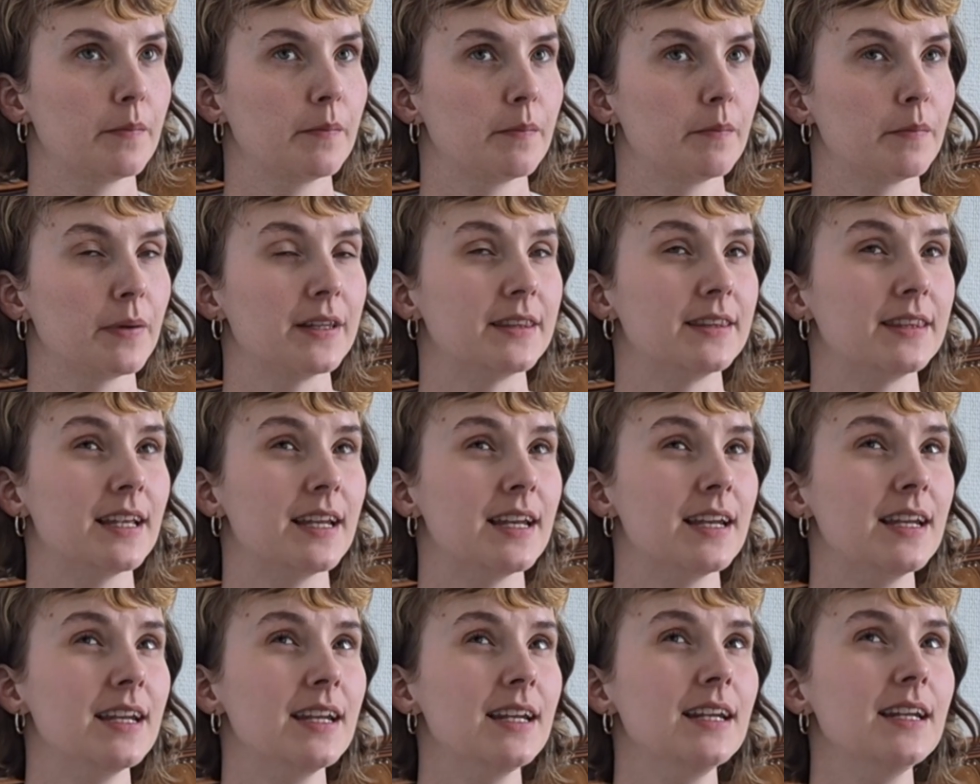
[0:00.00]
But the
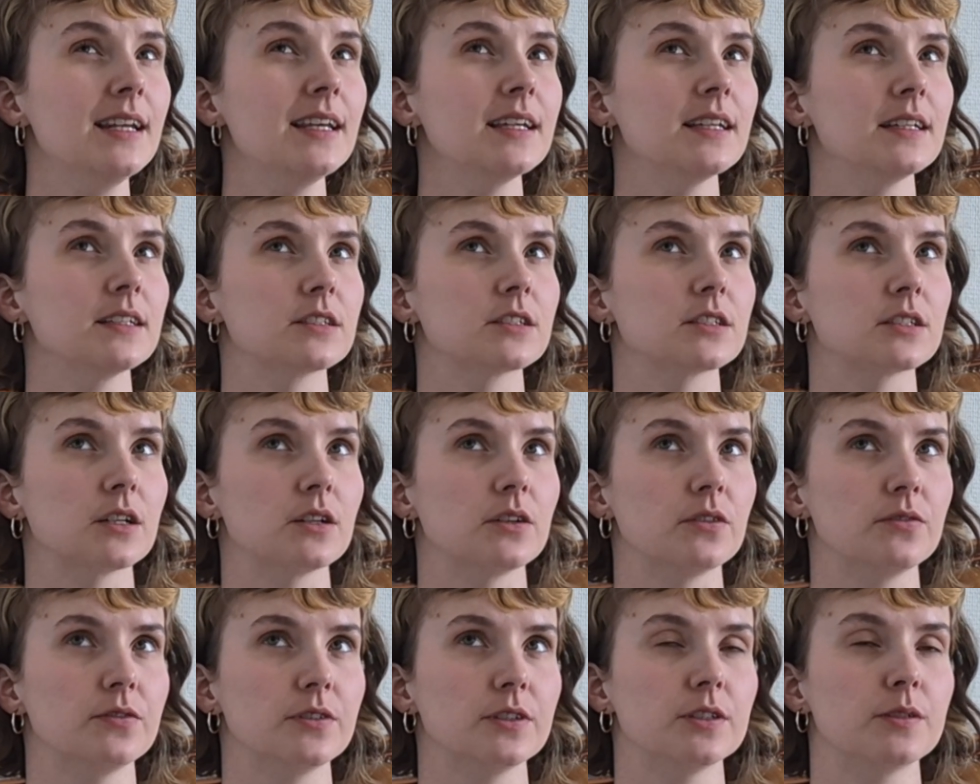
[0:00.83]
knitting
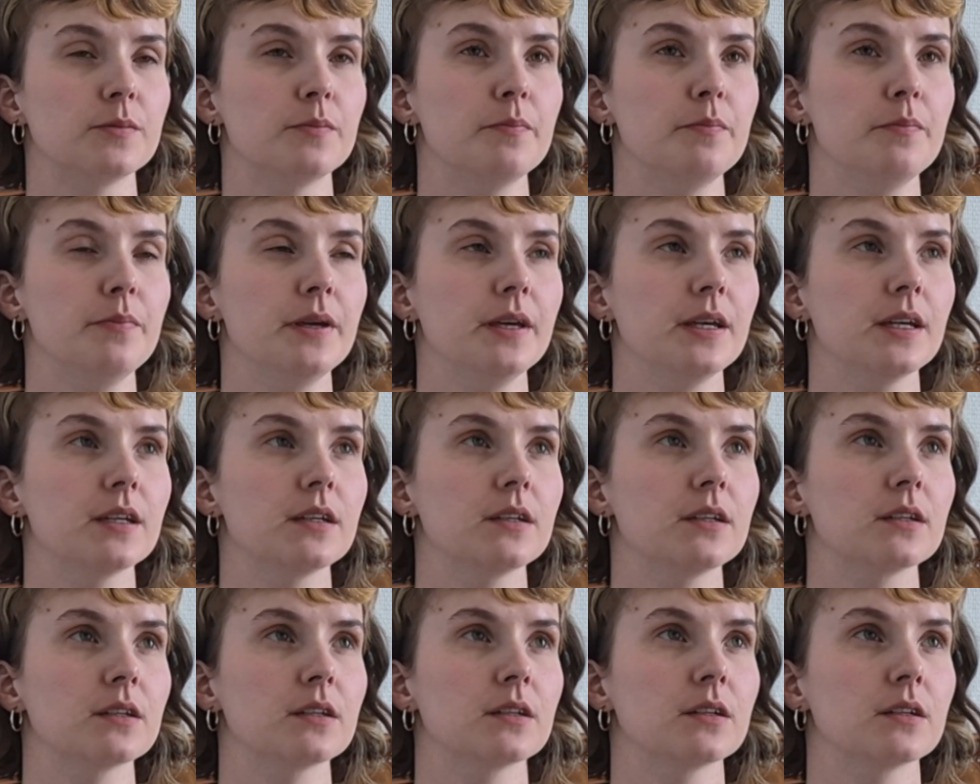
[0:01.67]
itself is big.